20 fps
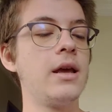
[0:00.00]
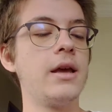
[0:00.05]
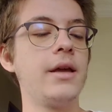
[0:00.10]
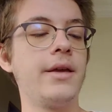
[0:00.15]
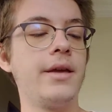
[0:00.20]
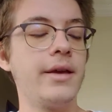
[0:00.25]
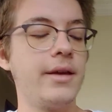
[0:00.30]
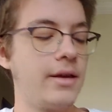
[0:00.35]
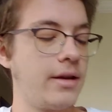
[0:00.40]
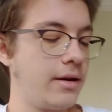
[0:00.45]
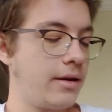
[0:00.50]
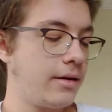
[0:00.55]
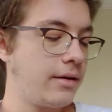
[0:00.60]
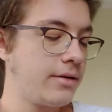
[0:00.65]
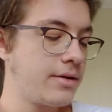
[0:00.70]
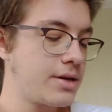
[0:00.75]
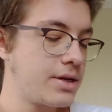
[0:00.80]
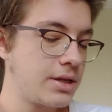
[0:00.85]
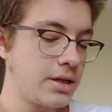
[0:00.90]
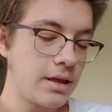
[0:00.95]

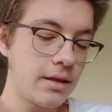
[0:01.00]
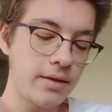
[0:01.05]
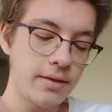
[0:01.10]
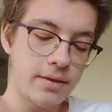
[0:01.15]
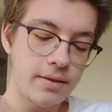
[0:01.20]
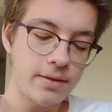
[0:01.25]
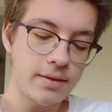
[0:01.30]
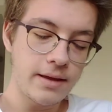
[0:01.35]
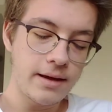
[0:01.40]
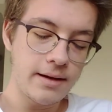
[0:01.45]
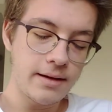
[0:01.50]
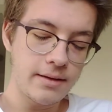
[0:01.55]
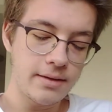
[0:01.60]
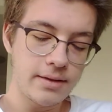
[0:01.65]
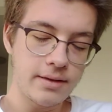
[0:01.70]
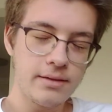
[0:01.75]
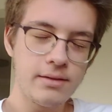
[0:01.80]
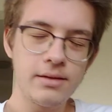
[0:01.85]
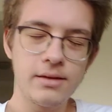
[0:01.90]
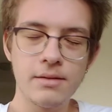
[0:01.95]
and
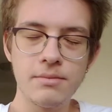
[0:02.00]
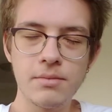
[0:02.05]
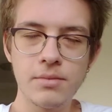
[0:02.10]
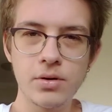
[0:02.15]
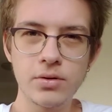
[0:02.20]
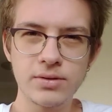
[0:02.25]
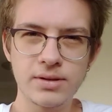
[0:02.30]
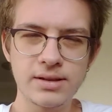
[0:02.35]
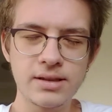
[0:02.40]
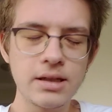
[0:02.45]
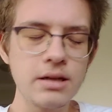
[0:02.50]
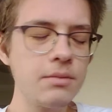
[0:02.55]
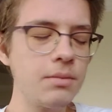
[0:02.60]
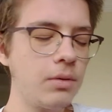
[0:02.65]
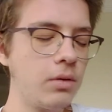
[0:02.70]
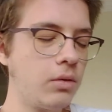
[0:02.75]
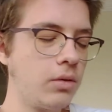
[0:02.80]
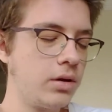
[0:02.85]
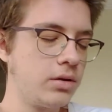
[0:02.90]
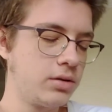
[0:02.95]
the most
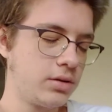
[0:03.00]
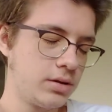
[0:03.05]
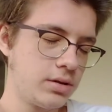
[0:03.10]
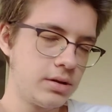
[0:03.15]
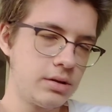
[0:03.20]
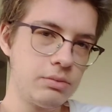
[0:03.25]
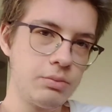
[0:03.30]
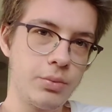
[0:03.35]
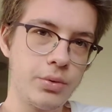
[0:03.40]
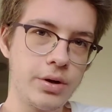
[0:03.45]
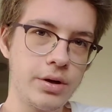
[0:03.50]
simple ones,